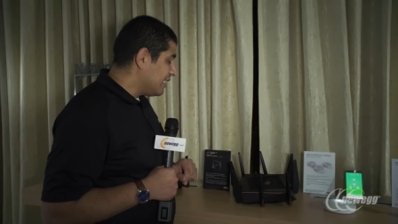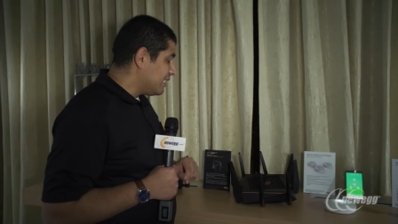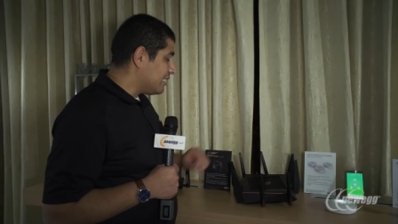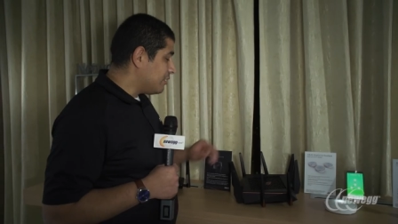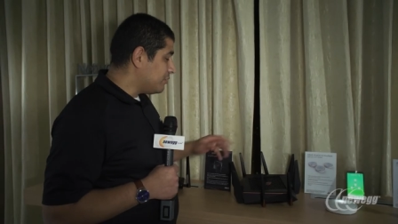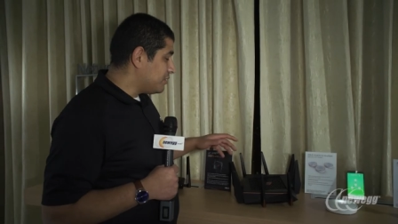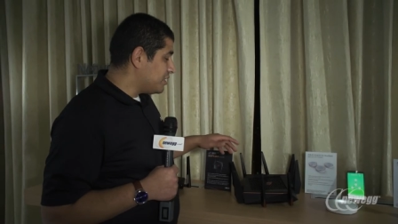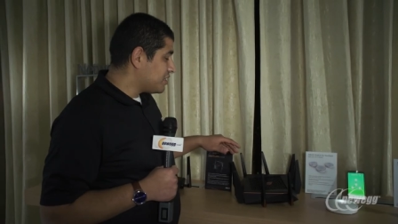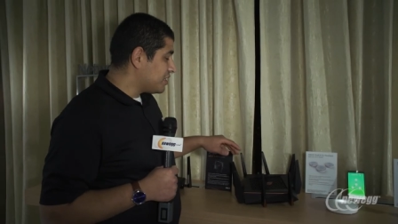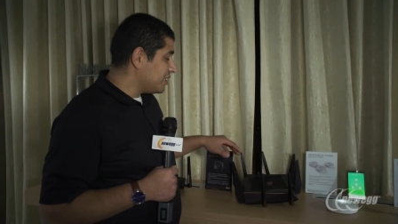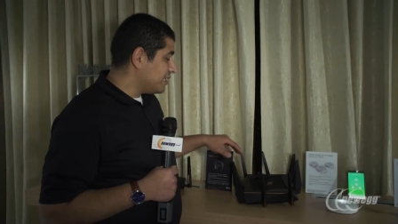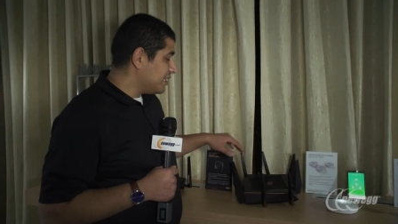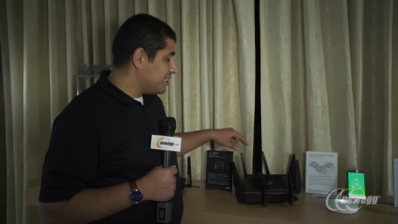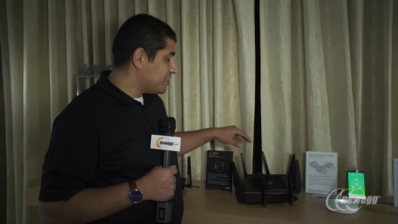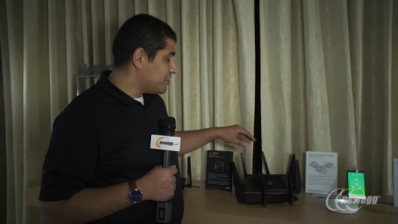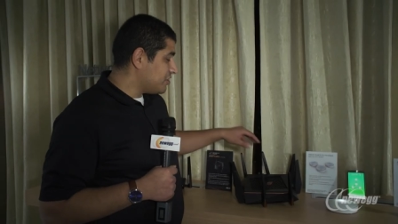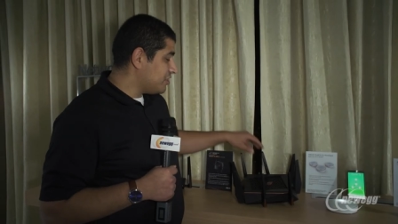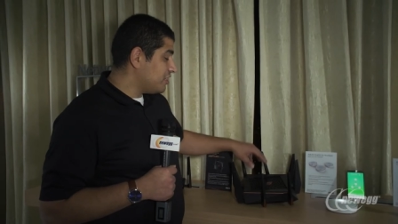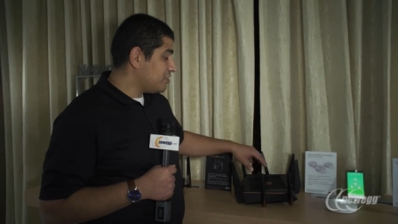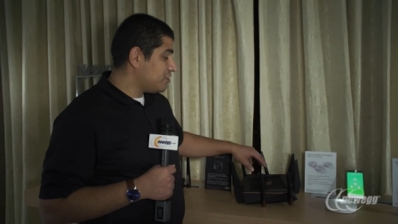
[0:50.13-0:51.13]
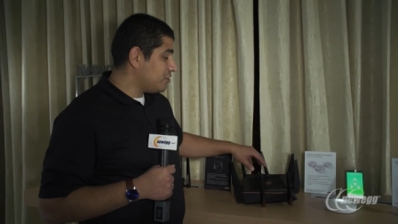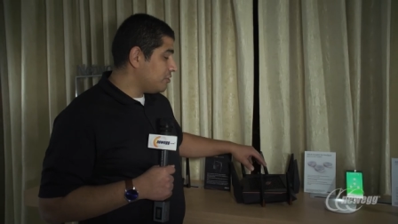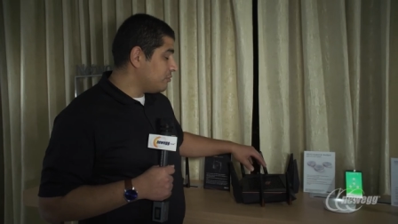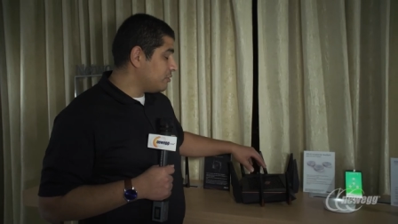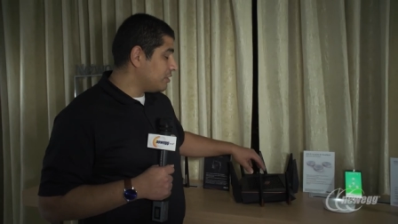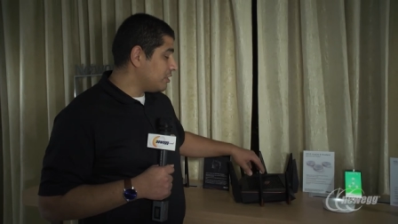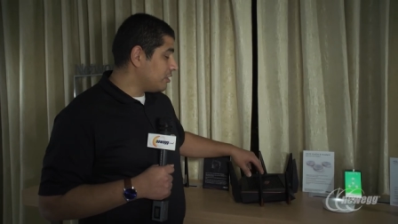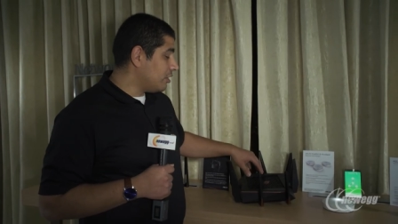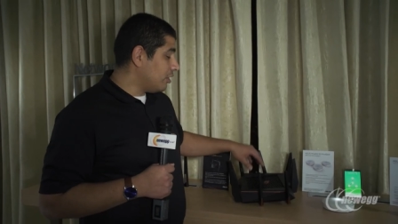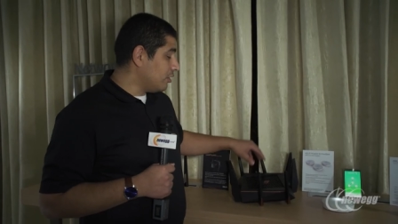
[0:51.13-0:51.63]
Now, in addition to this, this
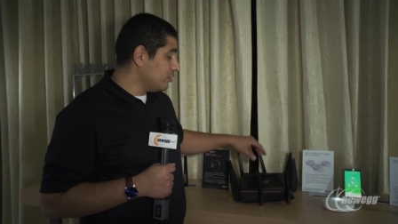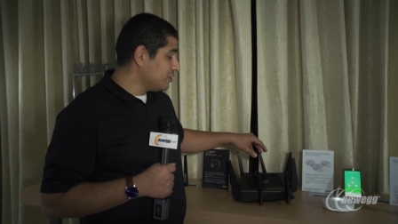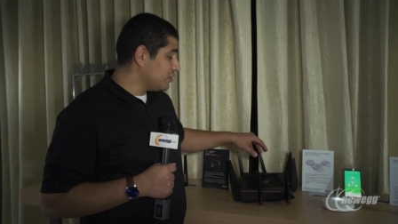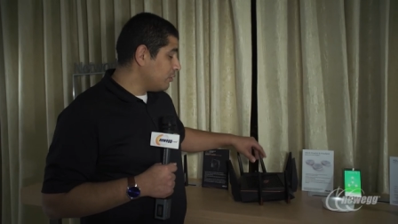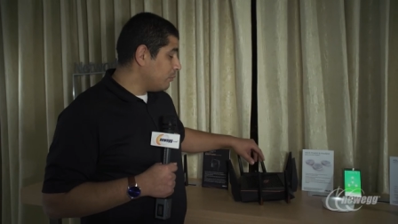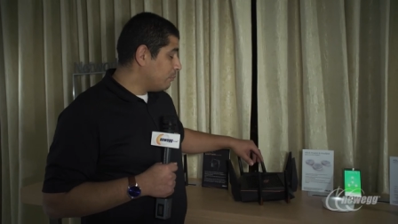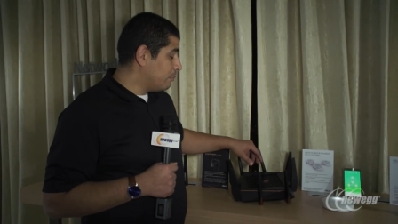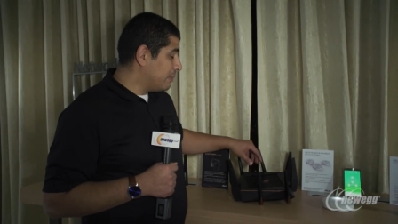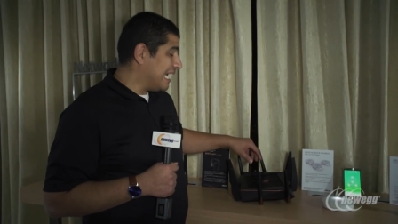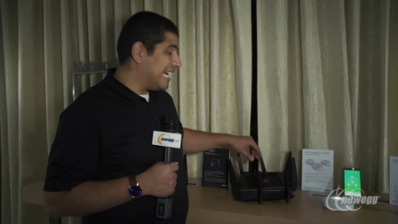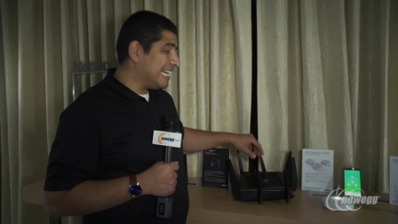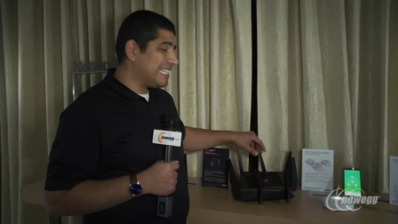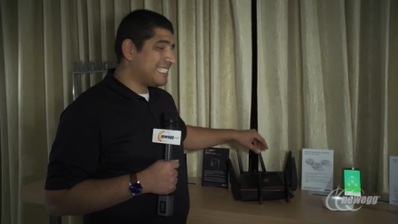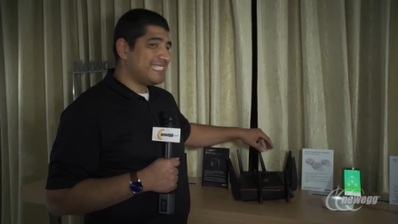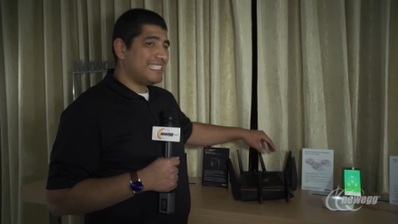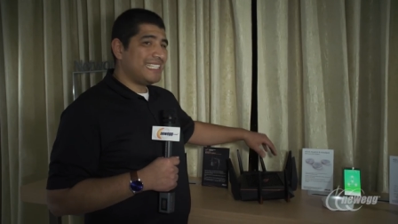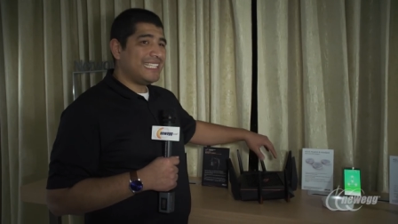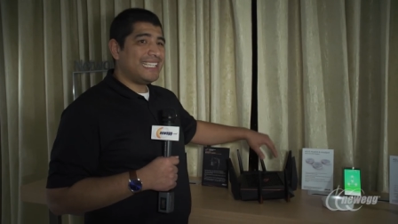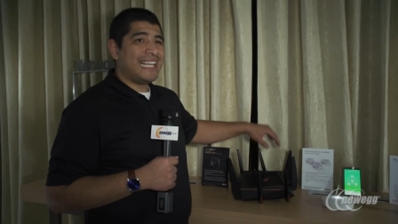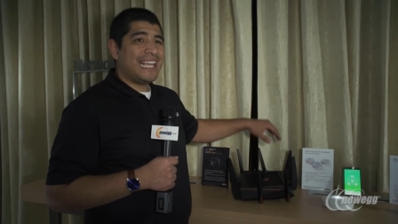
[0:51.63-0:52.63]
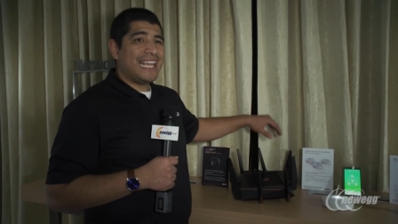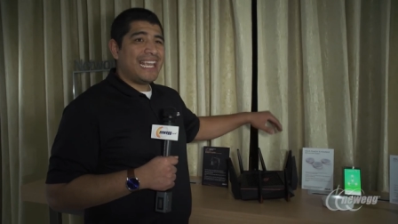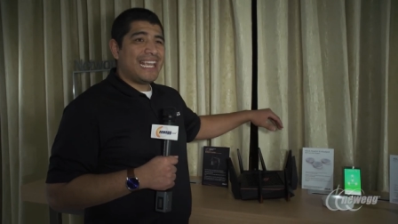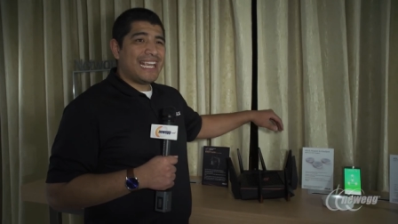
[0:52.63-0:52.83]
unit also packs in